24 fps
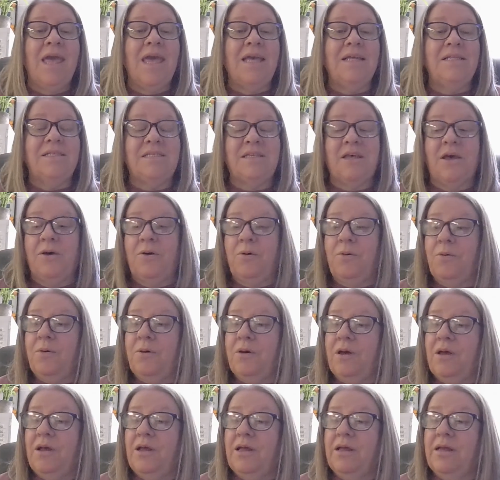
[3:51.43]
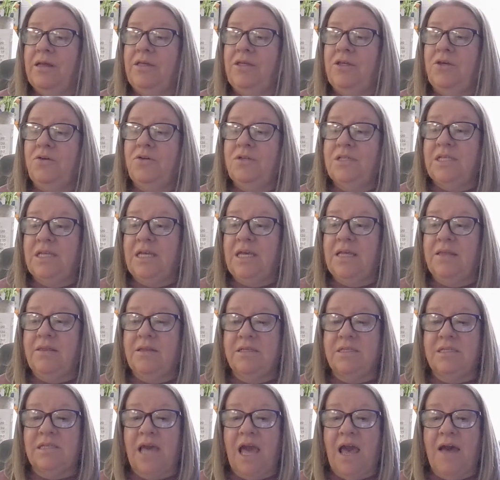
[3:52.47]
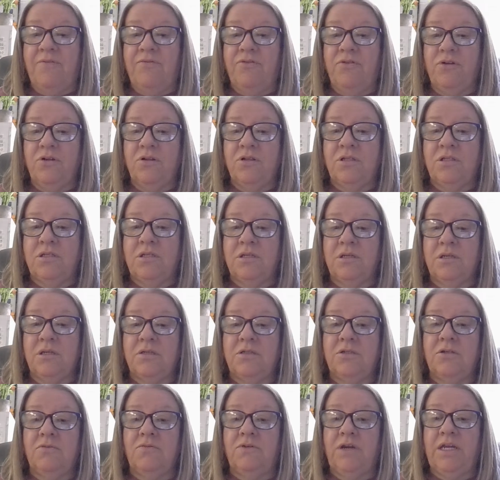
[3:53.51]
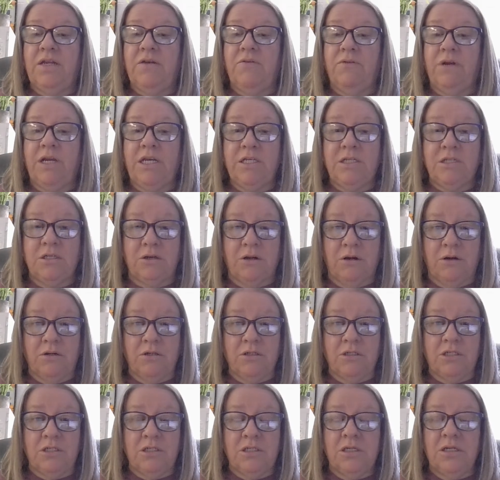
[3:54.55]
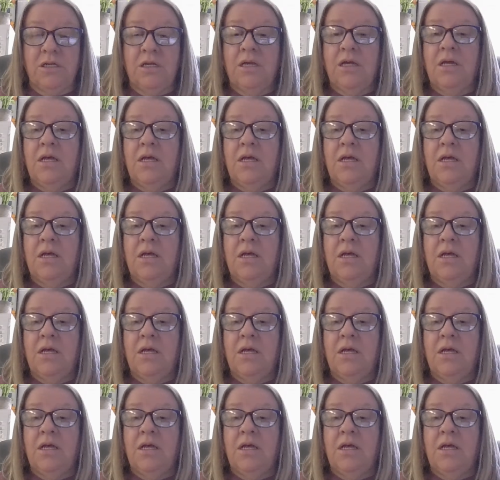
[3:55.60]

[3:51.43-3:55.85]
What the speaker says: And so using the scaffolds to read research